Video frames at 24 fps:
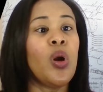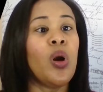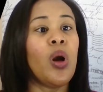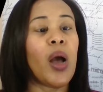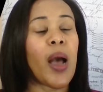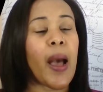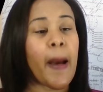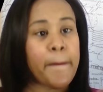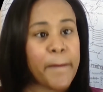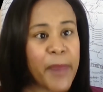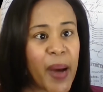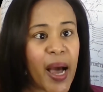
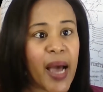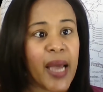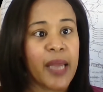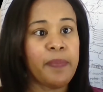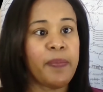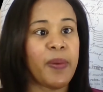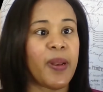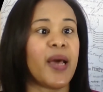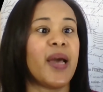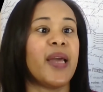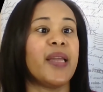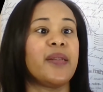a
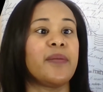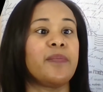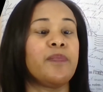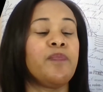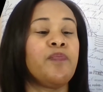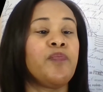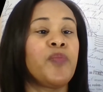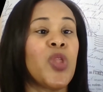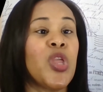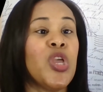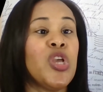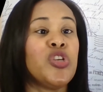pipeline.
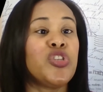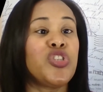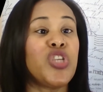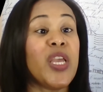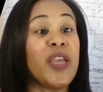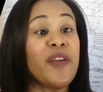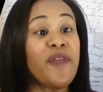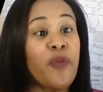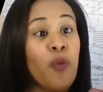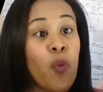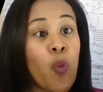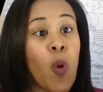So
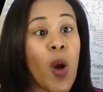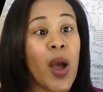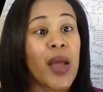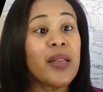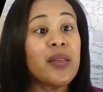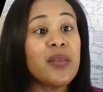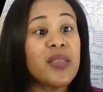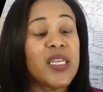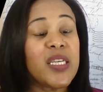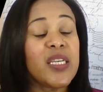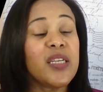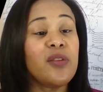if one
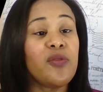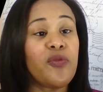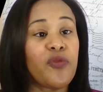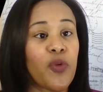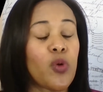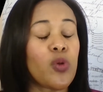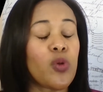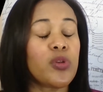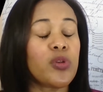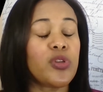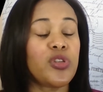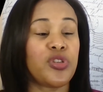deal
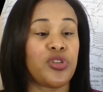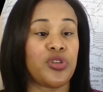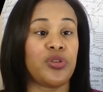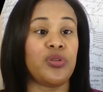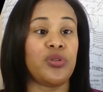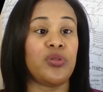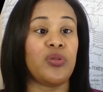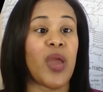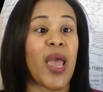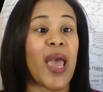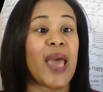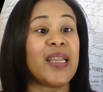falls
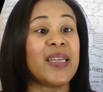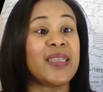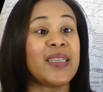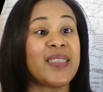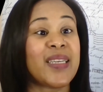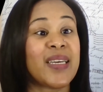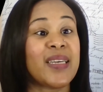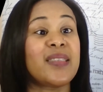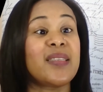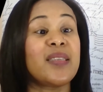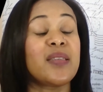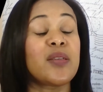through and it
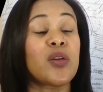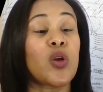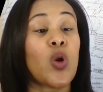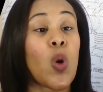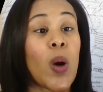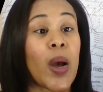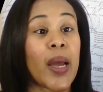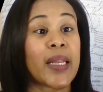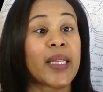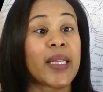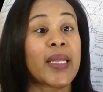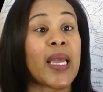doesn't
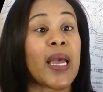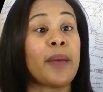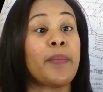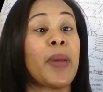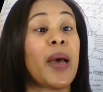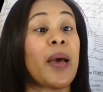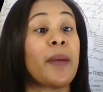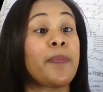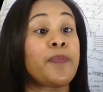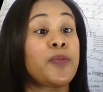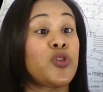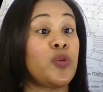quite come
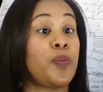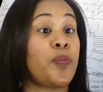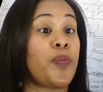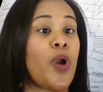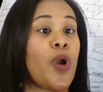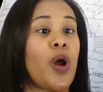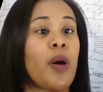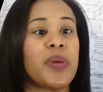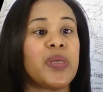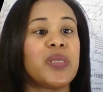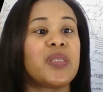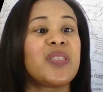up to
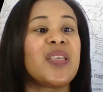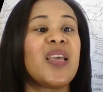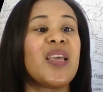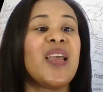promise